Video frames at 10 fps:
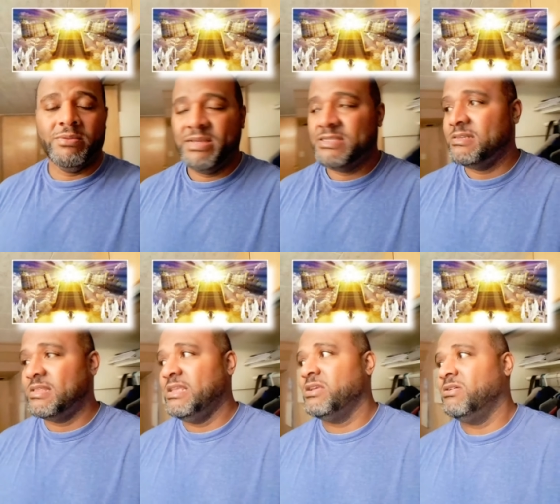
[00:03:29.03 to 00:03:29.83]
What makes you
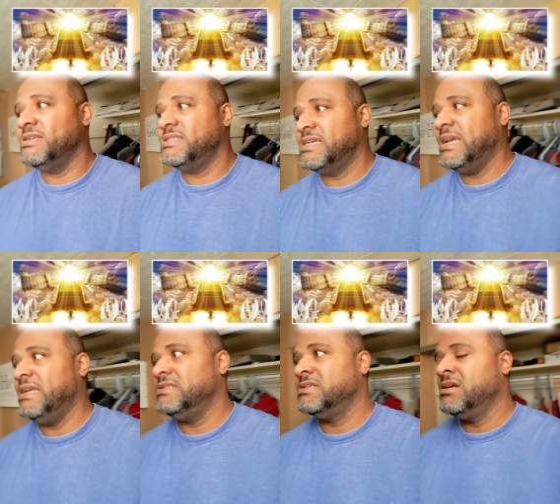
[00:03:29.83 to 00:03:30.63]
think you're going to
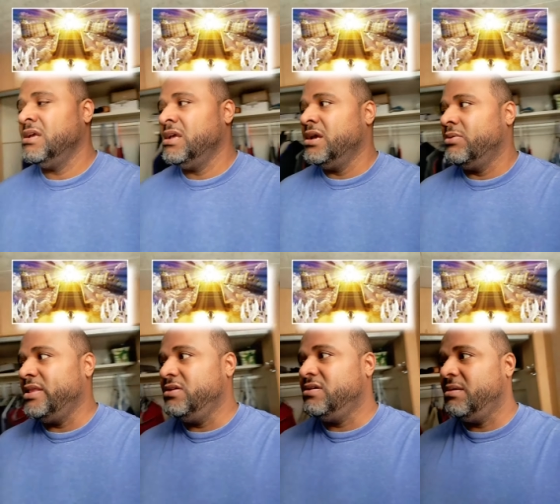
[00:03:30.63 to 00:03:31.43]
change
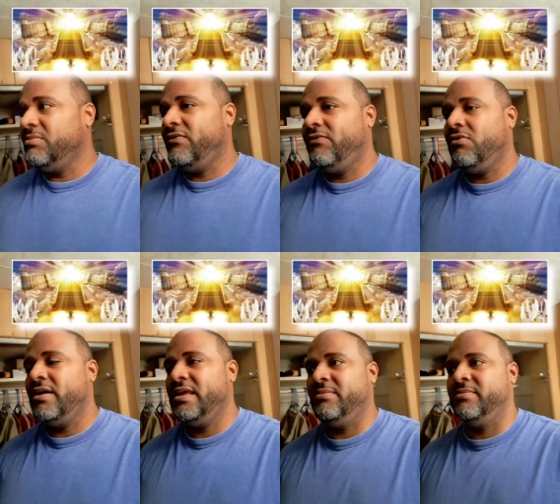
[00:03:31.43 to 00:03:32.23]
when you come
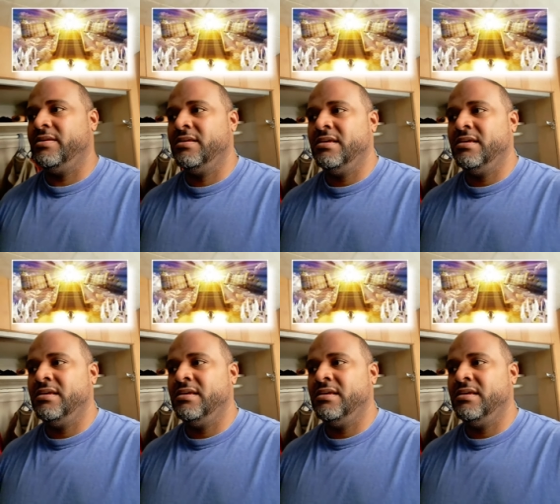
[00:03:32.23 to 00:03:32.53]
before him